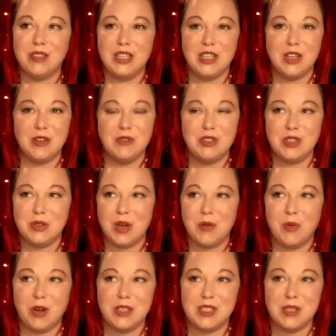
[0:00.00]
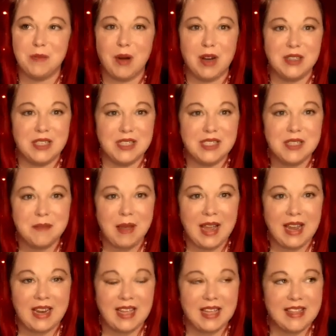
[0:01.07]
do I want to
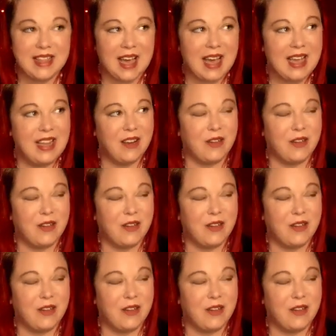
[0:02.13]
participate in that,